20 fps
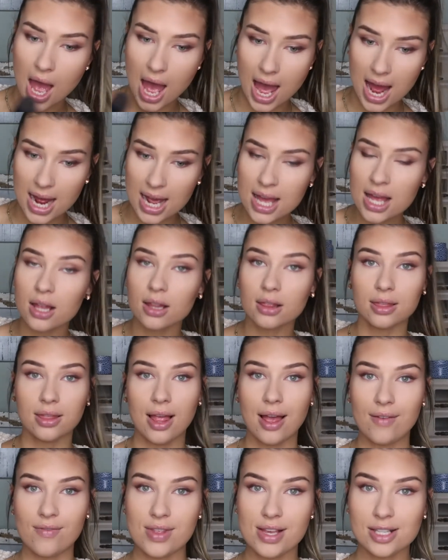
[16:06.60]
I
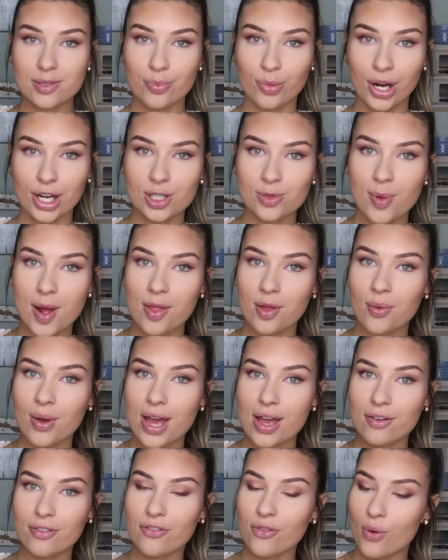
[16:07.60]
love this brush, by the
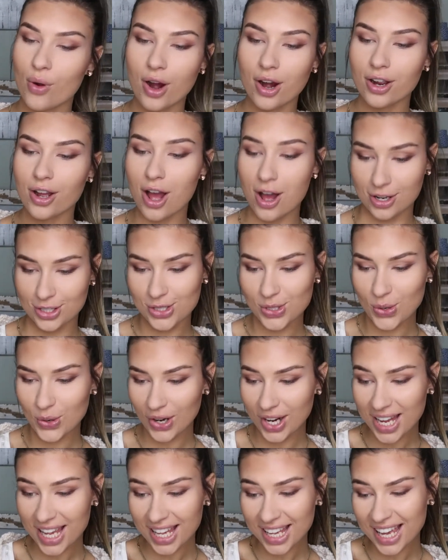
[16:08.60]
way, for
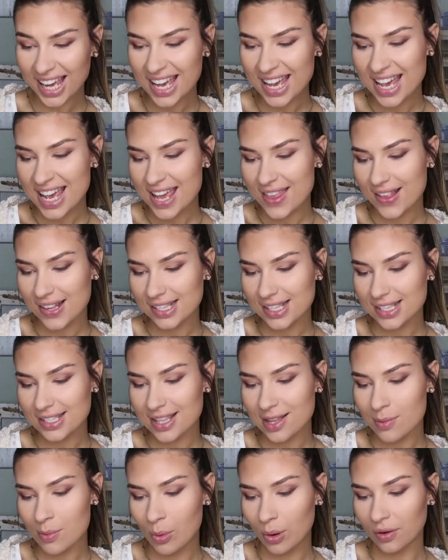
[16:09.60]
contouring. This is
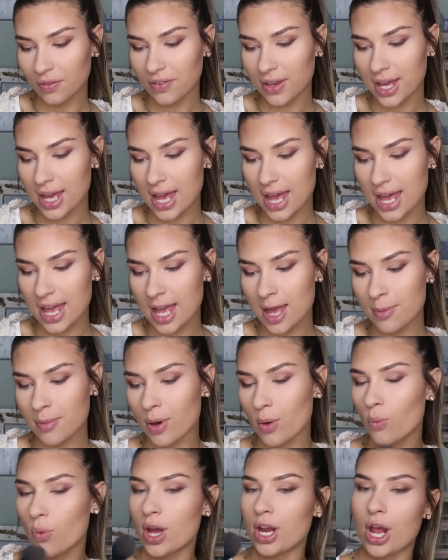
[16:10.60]
the Morphe
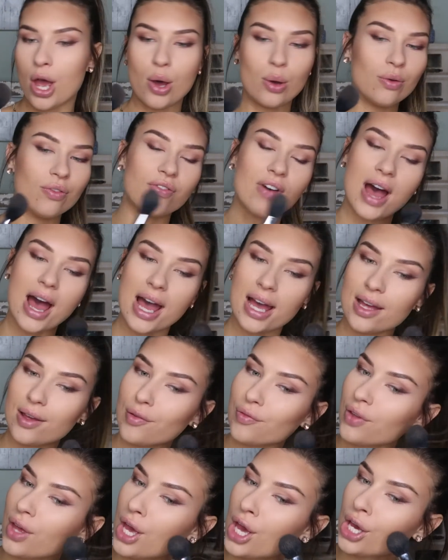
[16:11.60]

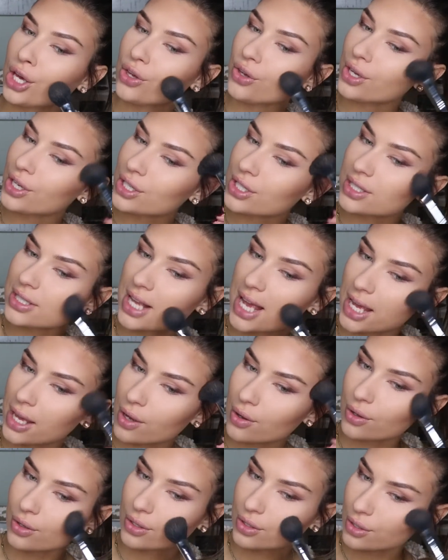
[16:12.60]
M105. You can just
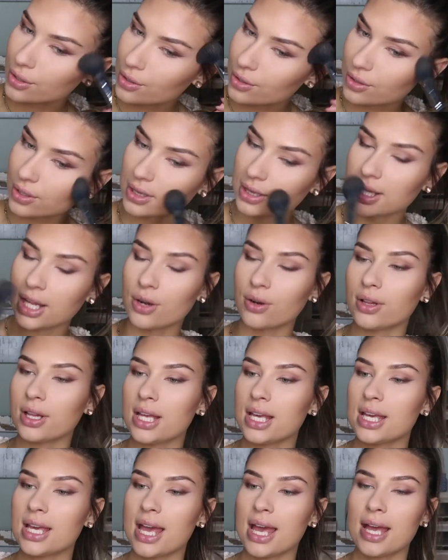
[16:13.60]
like
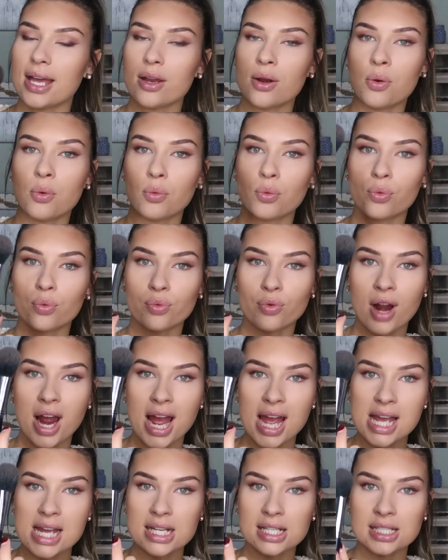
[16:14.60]
literally get
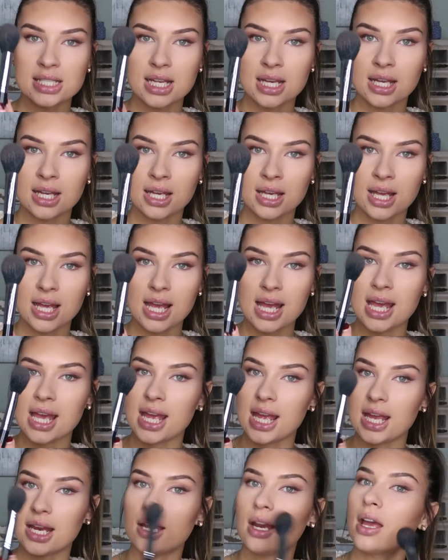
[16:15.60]
right
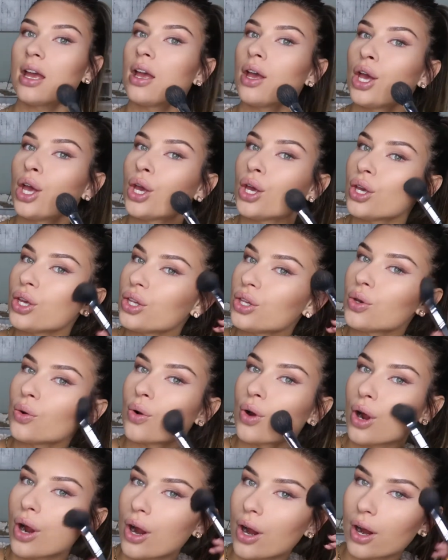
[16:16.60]
in
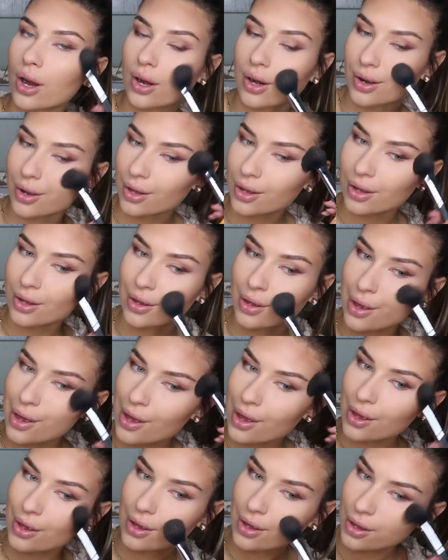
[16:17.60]
your
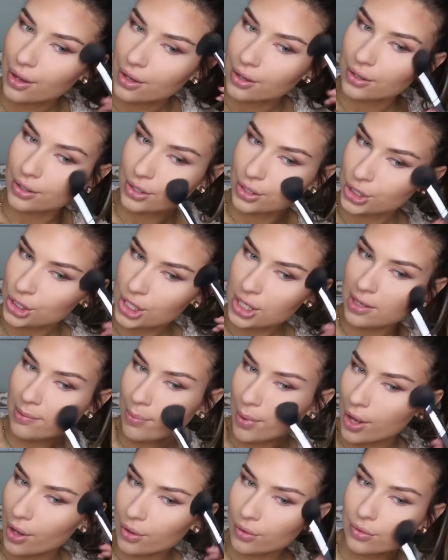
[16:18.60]

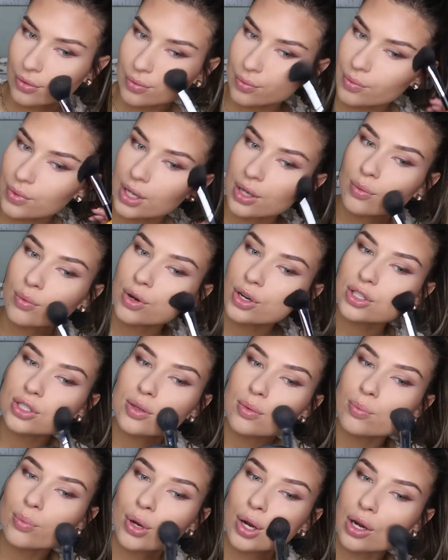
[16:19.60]
cheekbone. It
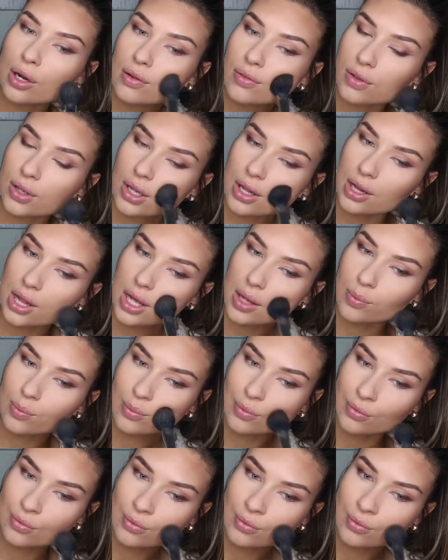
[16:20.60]
works perfectly.